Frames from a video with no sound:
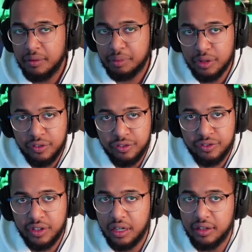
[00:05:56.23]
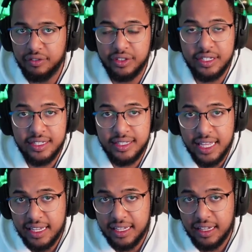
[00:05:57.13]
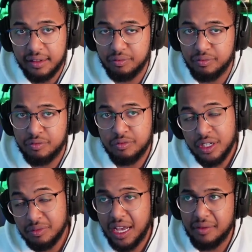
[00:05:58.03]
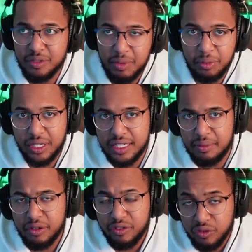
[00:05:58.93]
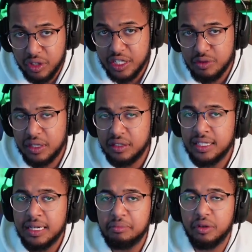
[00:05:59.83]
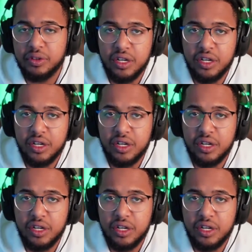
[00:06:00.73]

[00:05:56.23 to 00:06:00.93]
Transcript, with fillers: proof of stake, and sometimes people could say proof of work as well. But